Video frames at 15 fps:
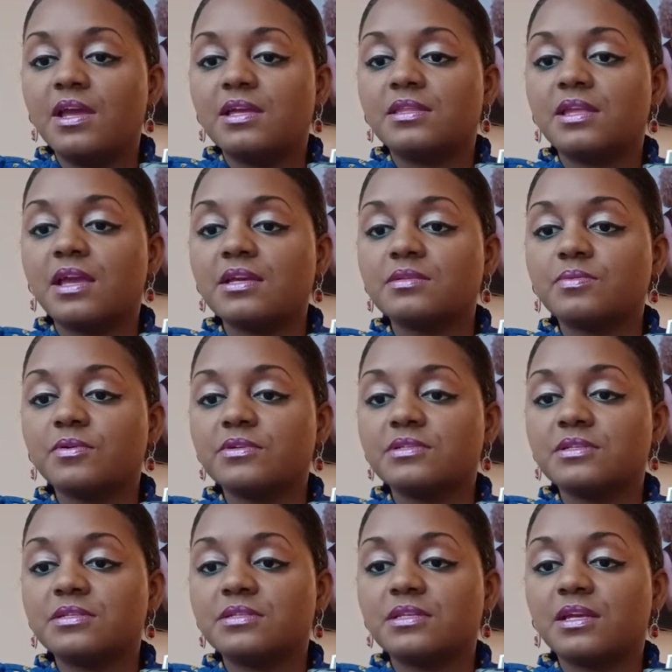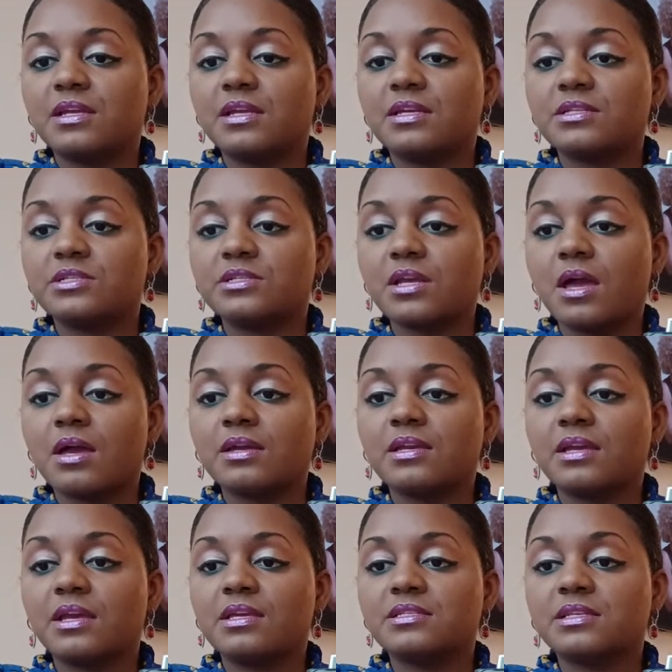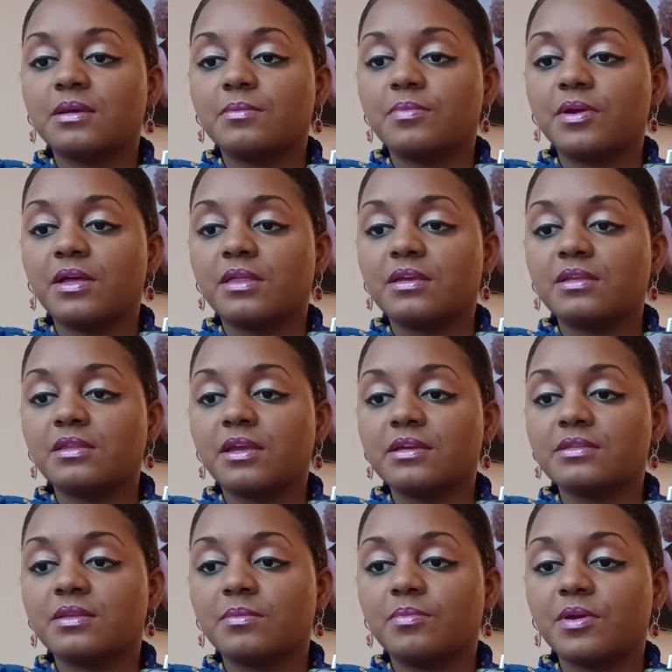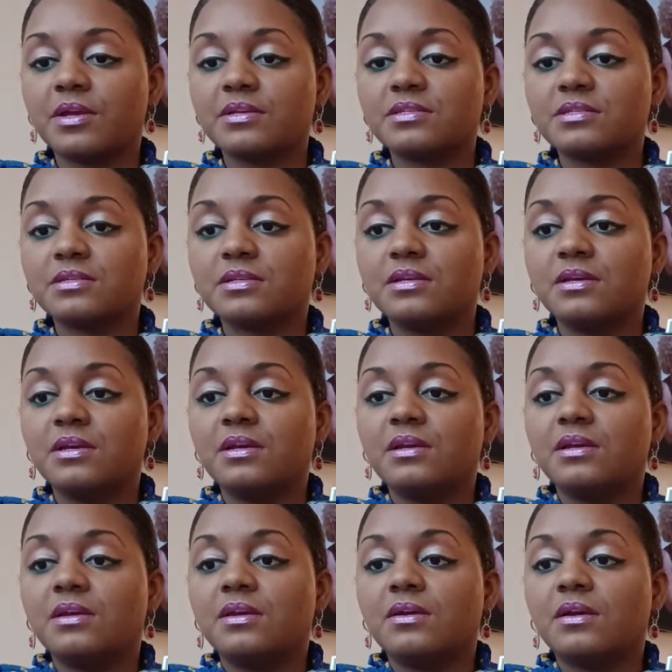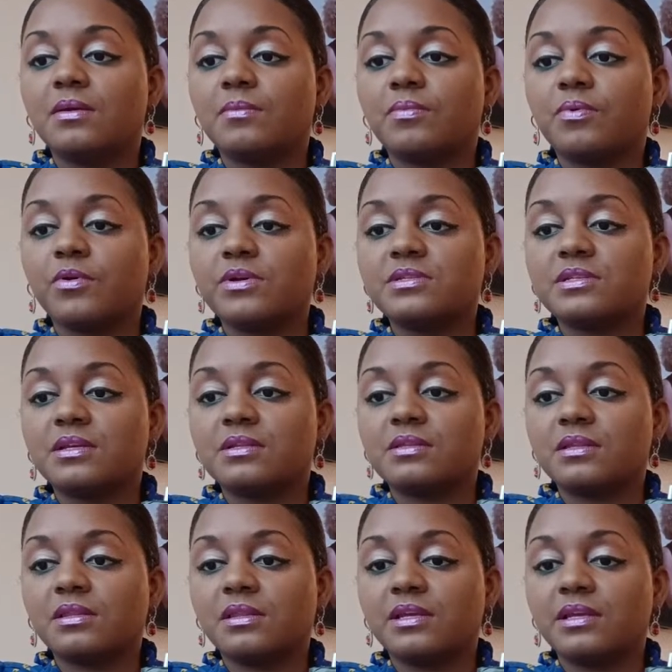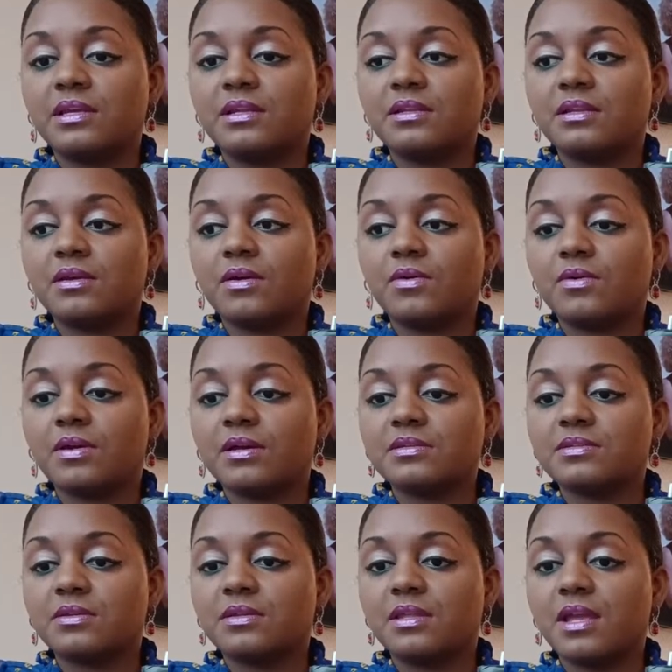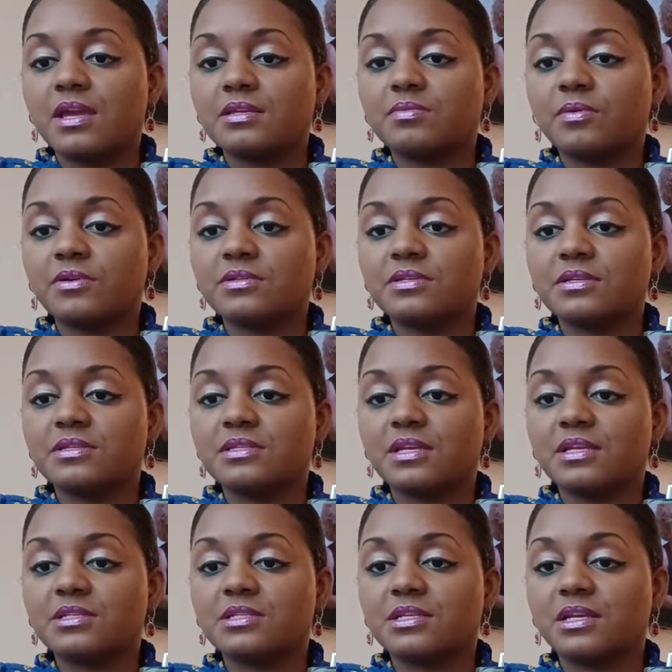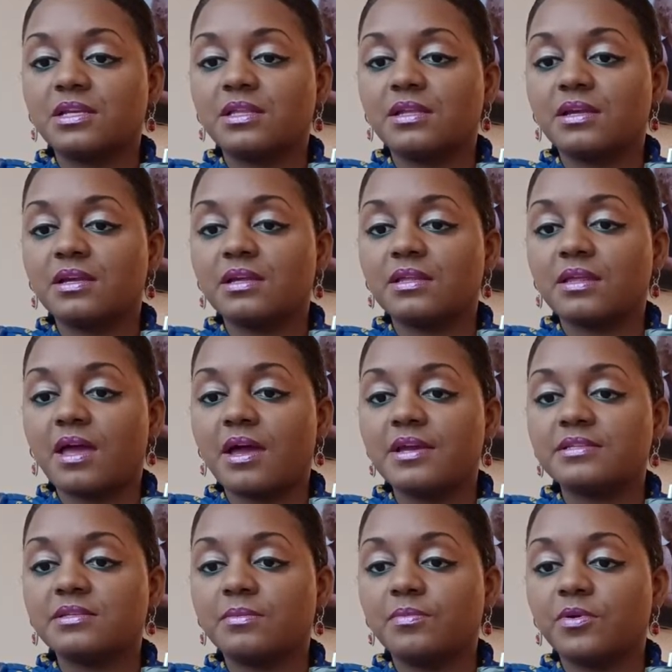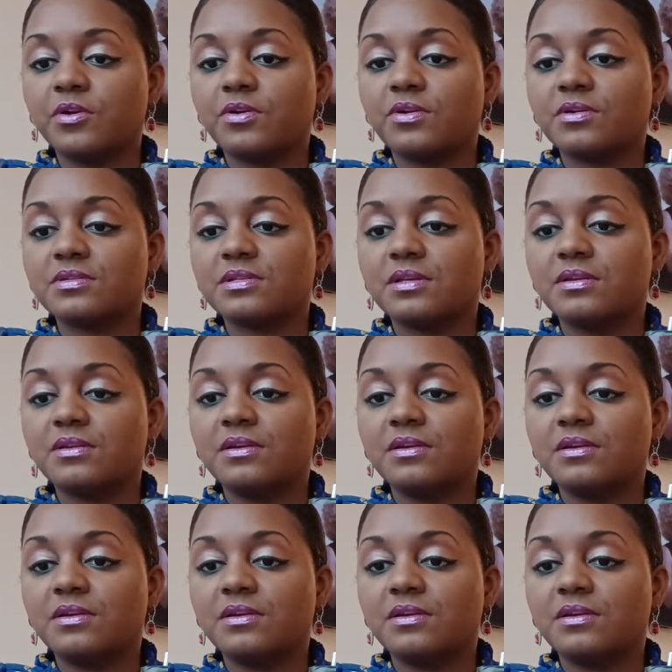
Next person said, it's shocking, it's compelling, like the best prison lit. Okay, so next person said Sheila Eisenberg's